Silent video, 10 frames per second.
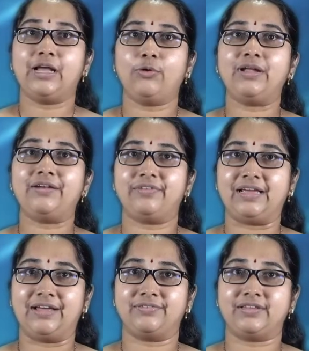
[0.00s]
Now that
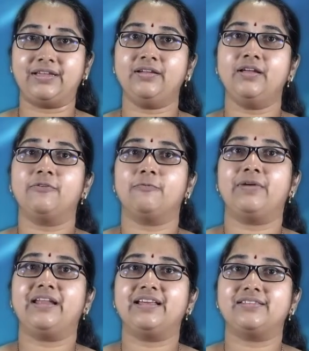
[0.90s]
we have seen
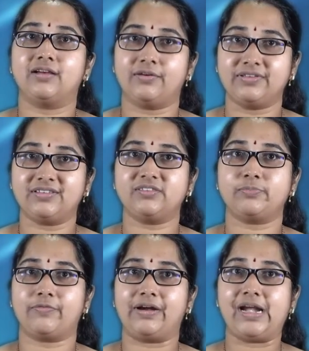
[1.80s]
various services
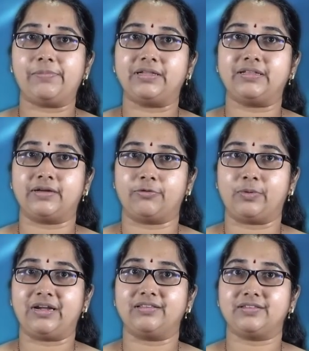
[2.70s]
provided by the
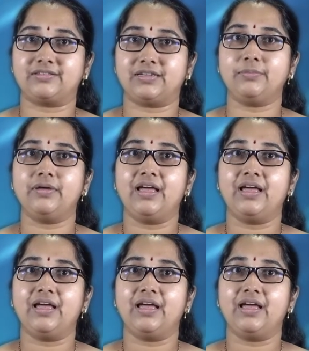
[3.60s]
operating system